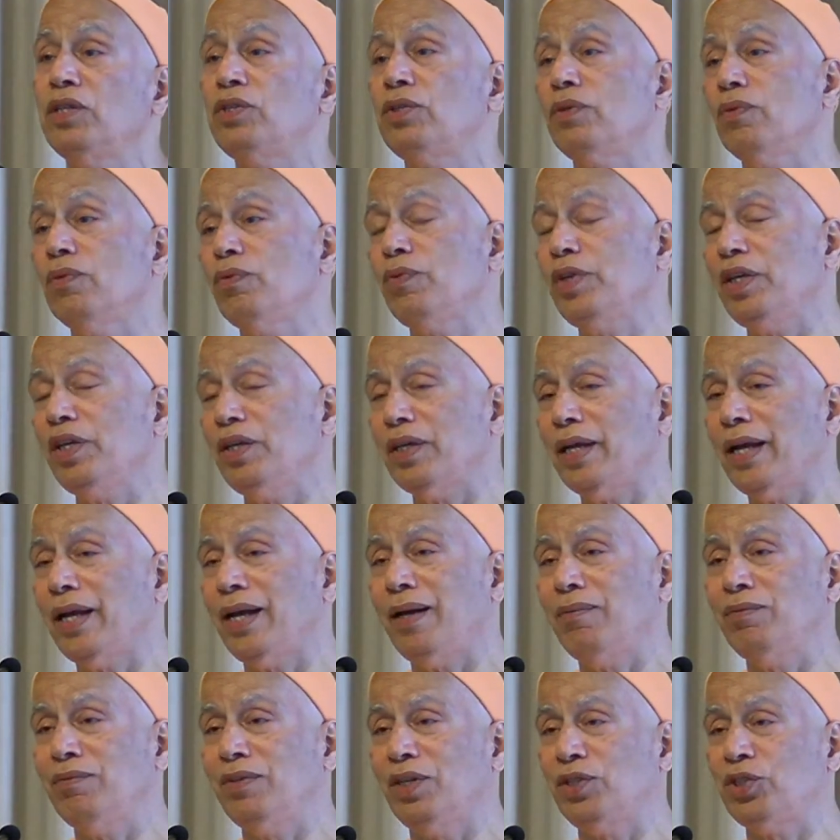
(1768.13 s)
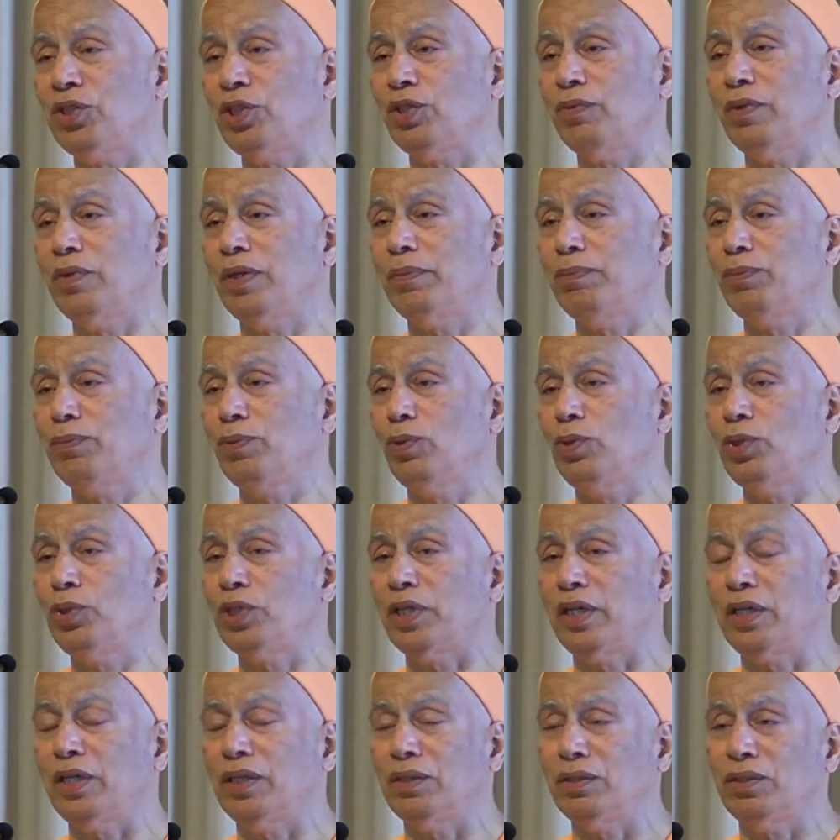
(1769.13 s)
we have this Shiva
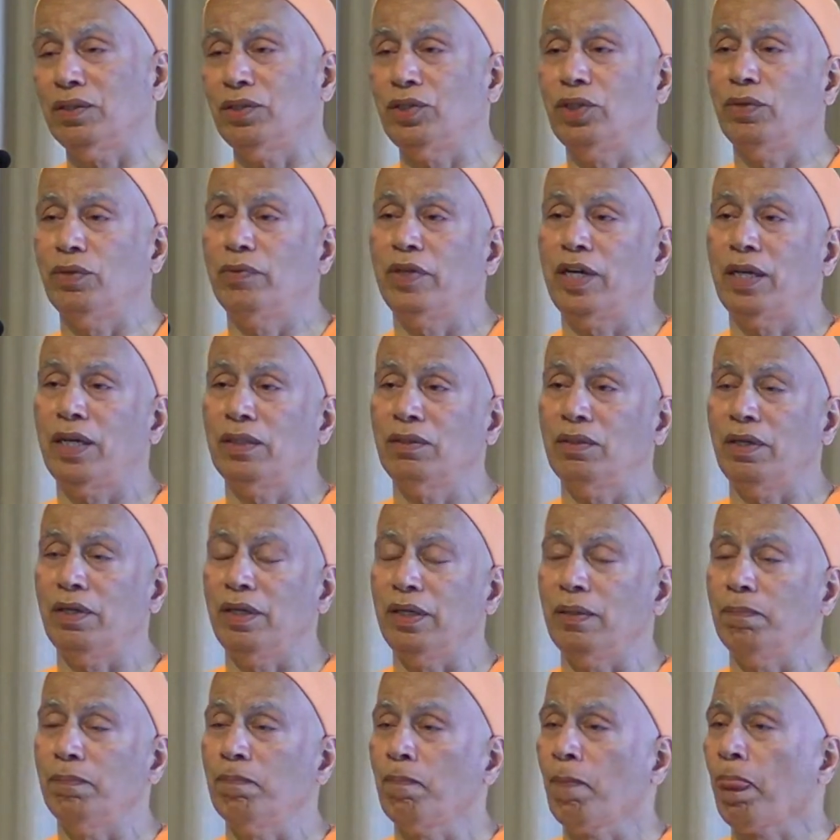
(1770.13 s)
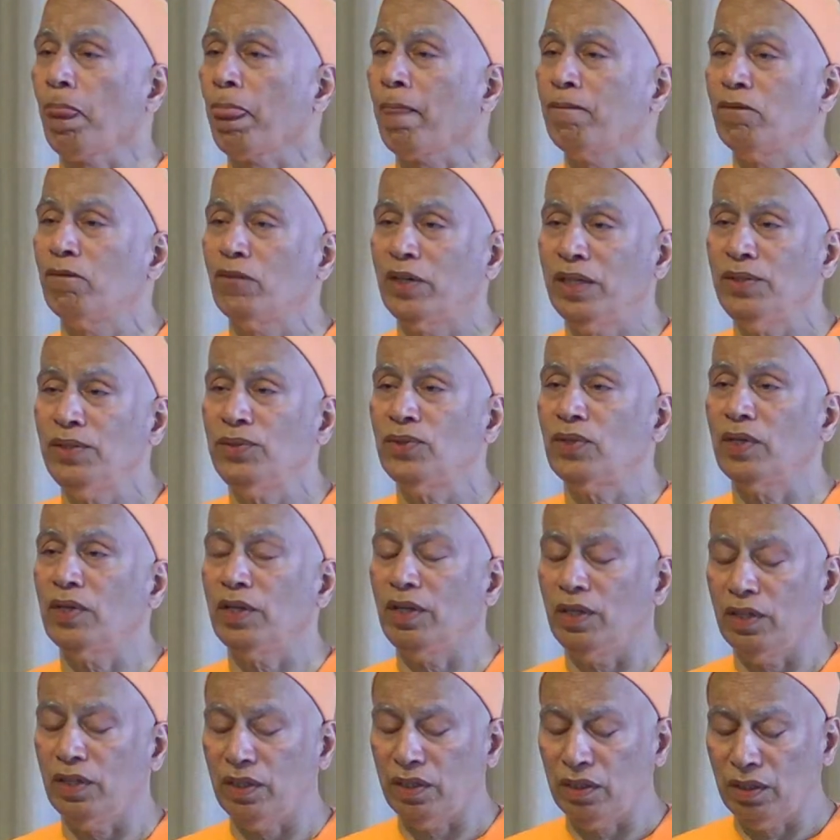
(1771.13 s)
Puja, Shivaratri, once a
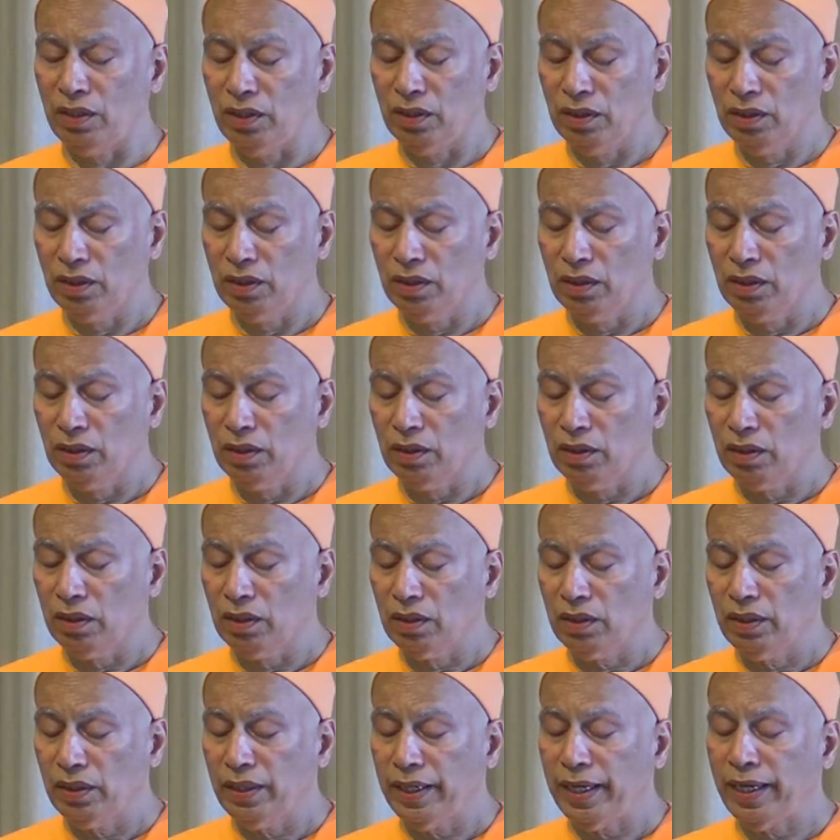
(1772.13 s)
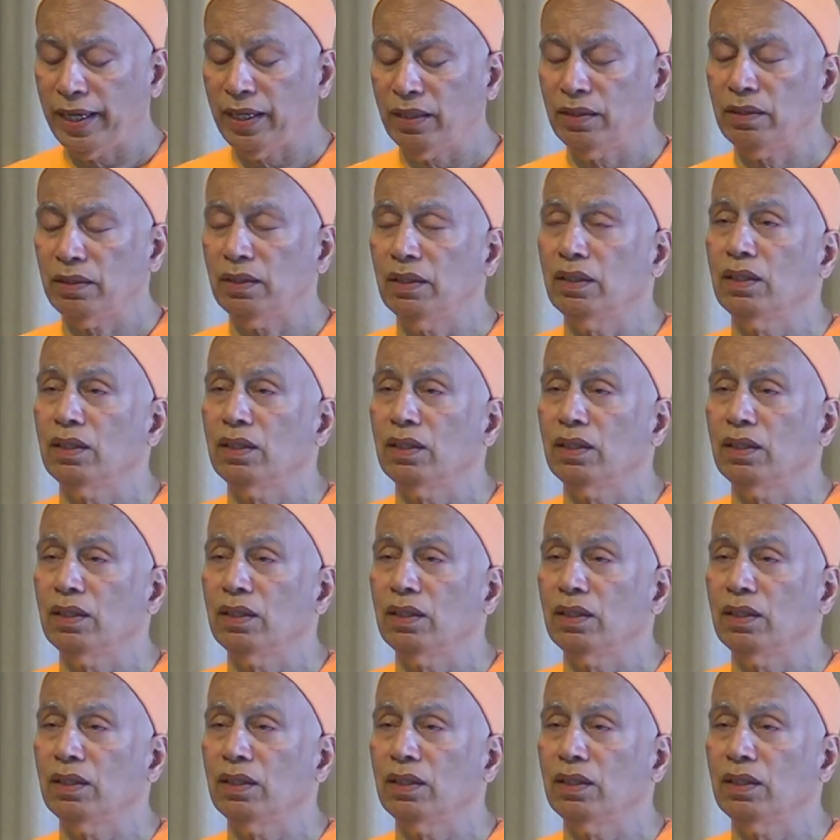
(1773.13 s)
year, that